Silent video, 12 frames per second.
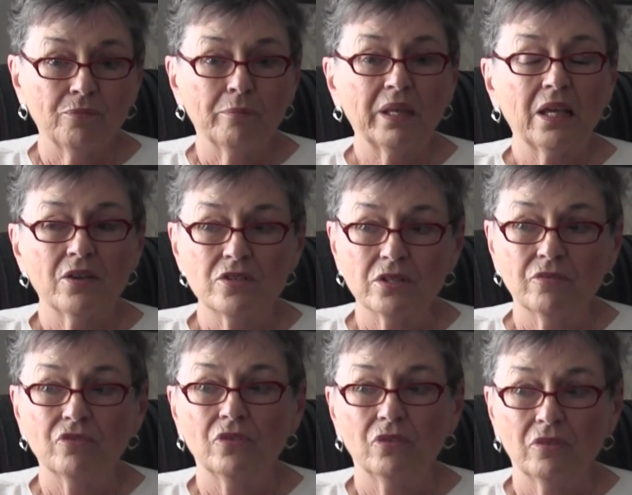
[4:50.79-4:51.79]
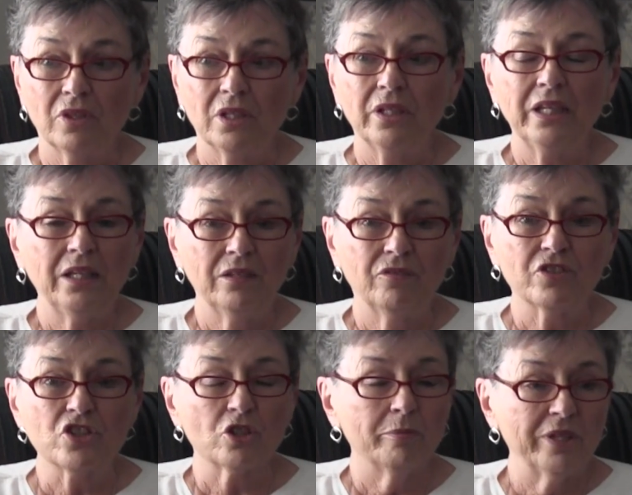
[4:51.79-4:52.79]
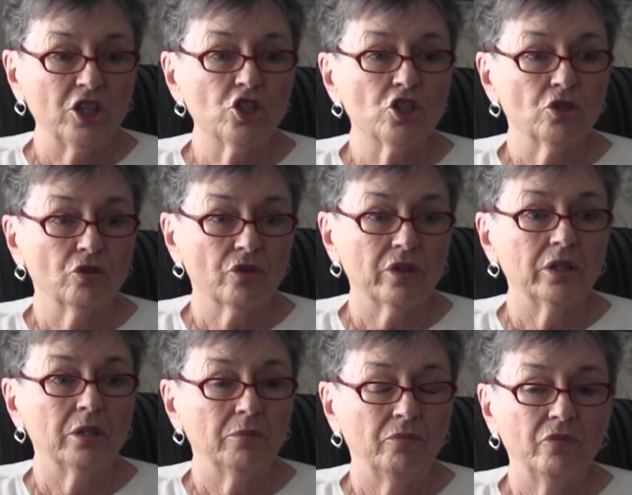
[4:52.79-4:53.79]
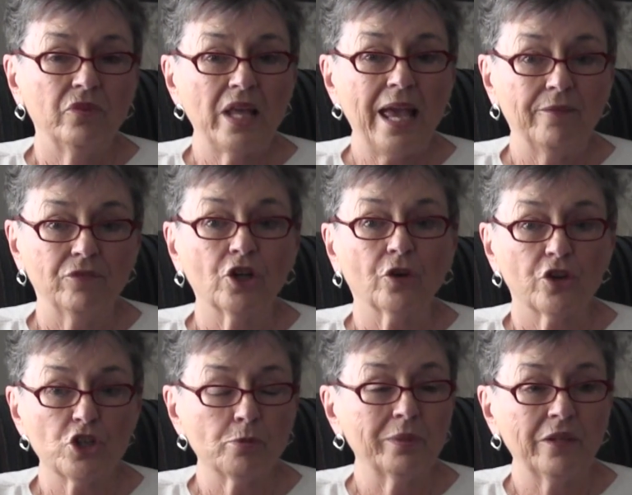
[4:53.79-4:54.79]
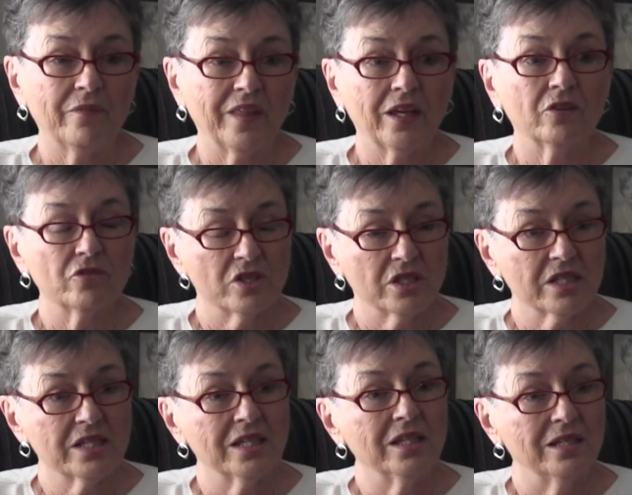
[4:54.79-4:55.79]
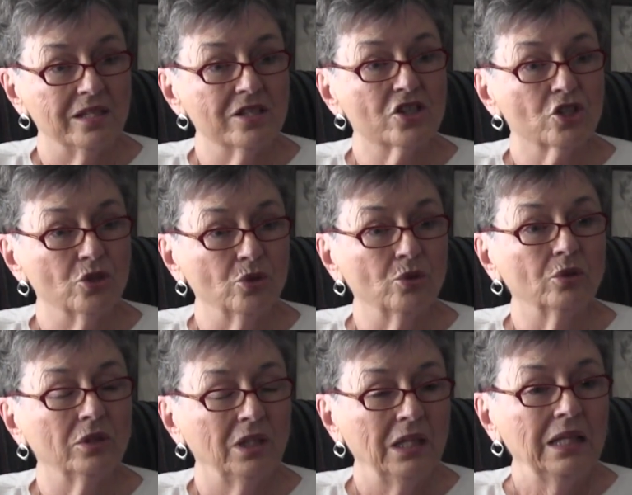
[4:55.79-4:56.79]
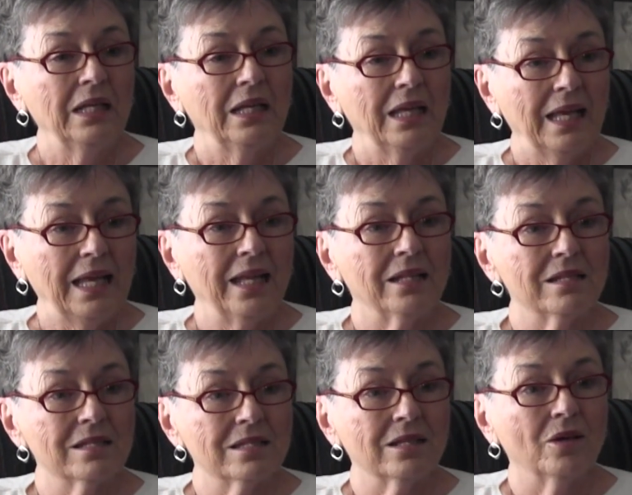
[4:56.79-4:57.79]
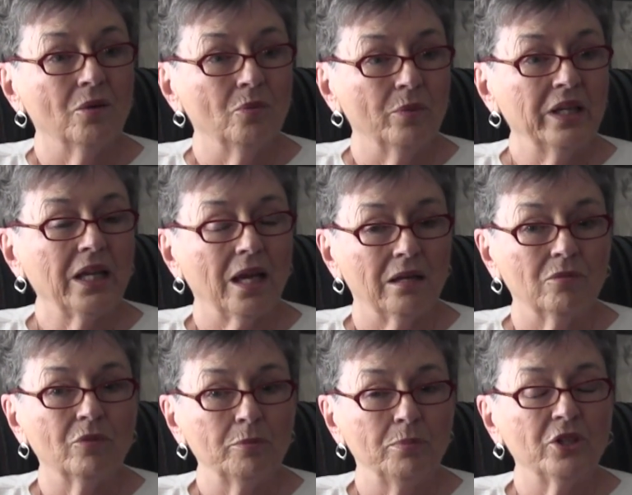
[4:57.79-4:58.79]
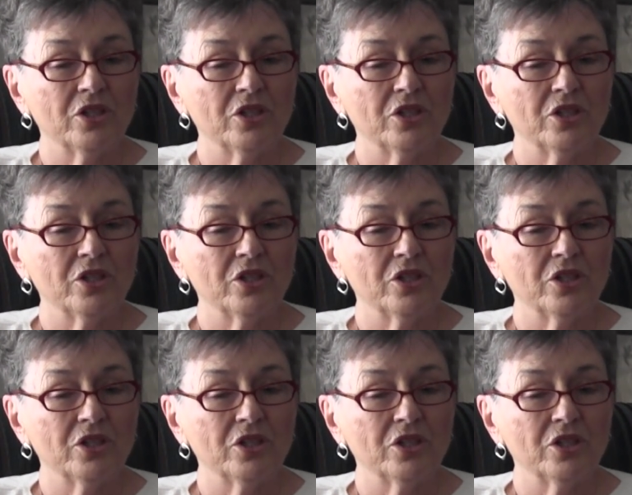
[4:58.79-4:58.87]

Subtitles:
because of the need for so many children to have nourishment if they're going to succeed in school. And so we got a